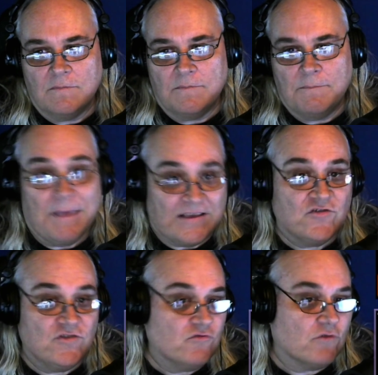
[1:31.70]

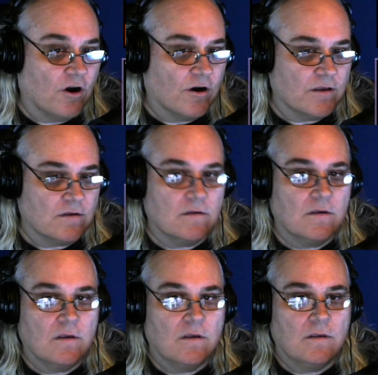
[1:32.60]
messages regarding
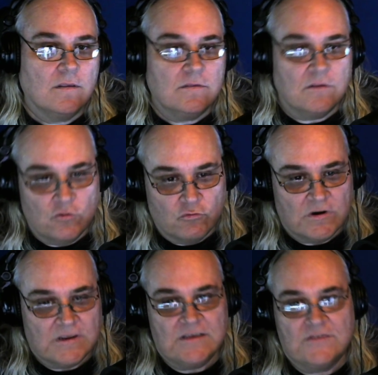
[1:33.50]
the new
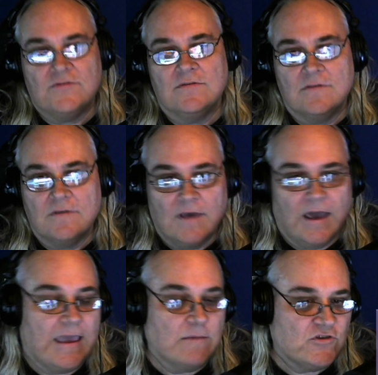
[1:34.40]
release. I
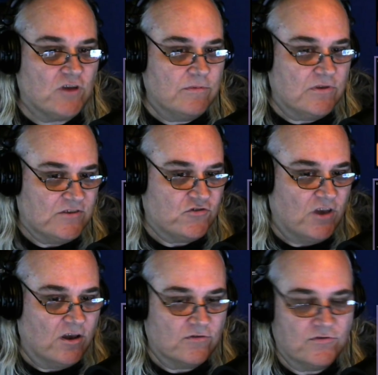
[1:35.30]
am subbed to his
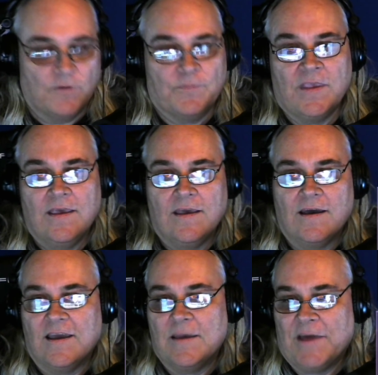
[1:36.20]
channel, so
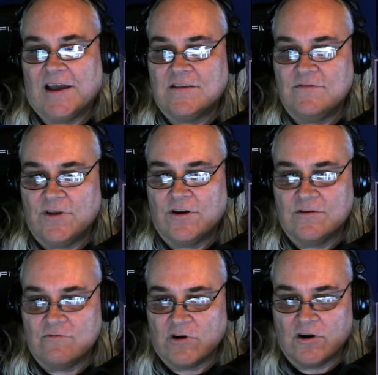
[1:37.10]
I am active there
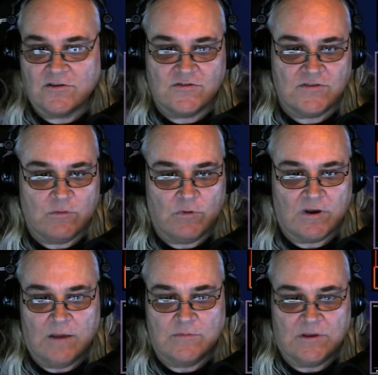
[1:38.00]
in regards to seeing what
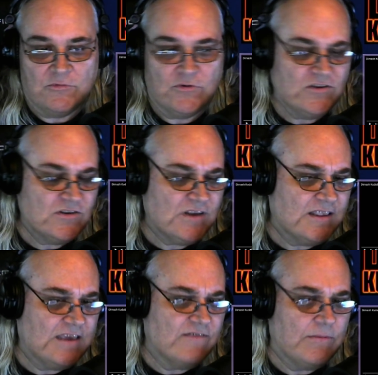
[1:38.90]
comes up. And I just like to
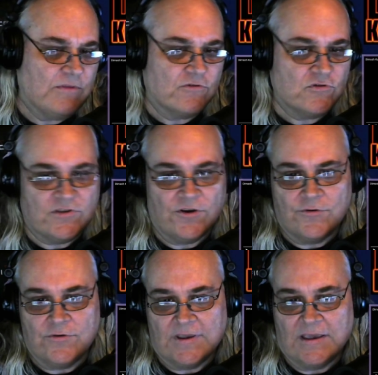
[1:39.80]
give them the first day or
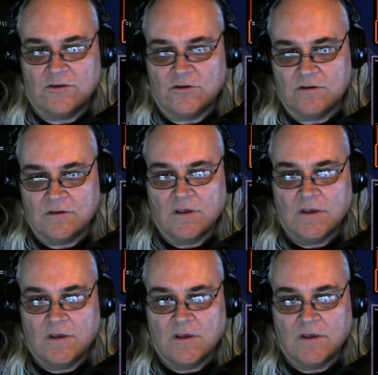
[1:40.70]
two to get a good